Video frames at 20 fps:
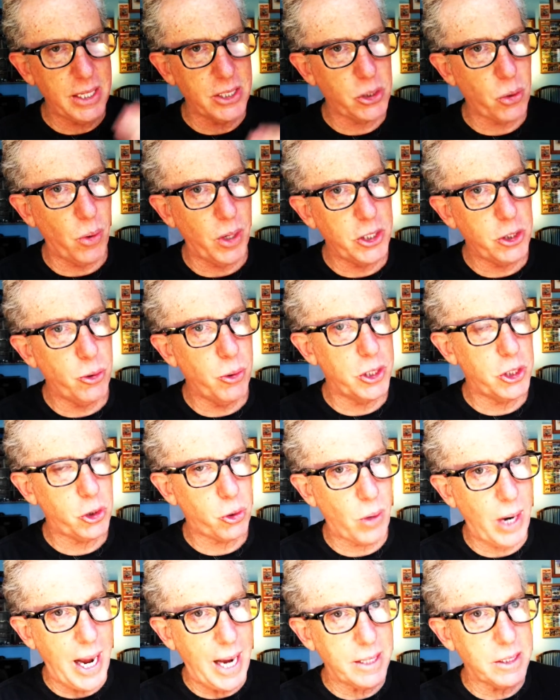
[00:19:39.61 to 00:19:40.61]
It's going to
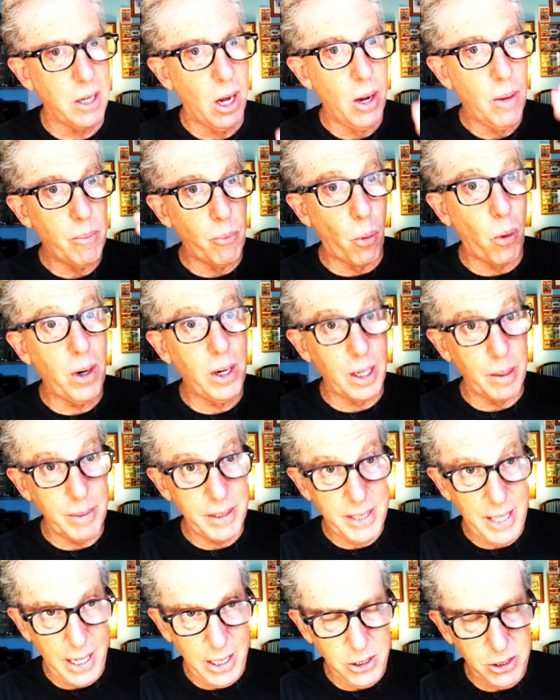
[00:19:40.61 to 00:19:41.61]
attract more
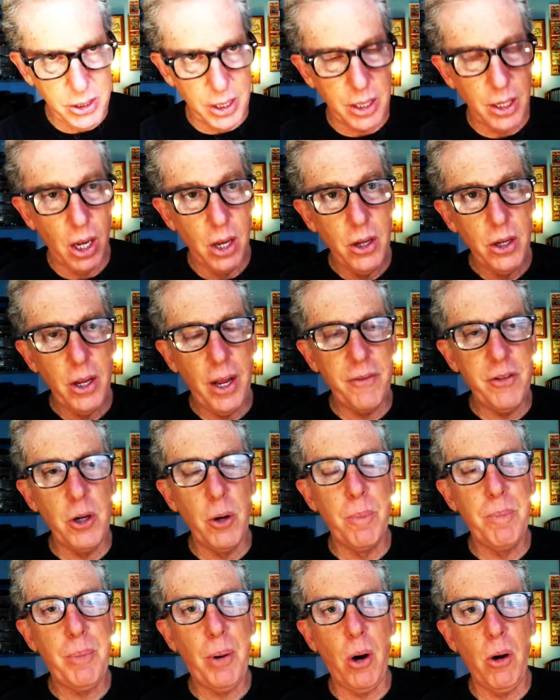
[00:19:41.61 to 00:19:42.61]
limitation. If
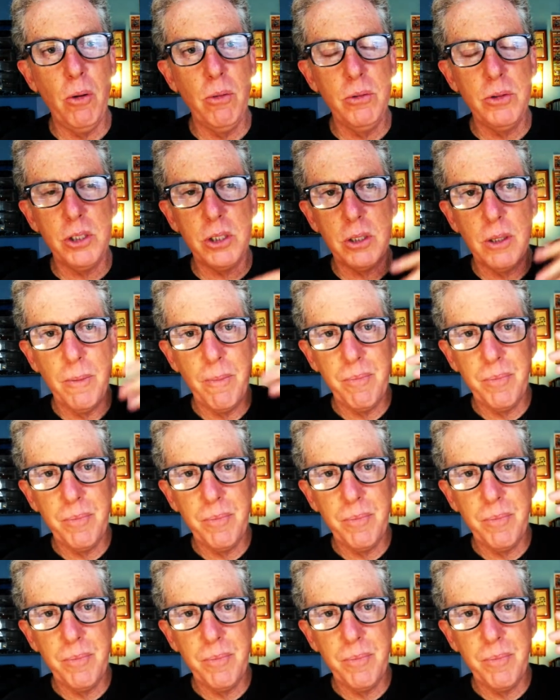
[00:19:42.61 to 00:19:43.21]
you pose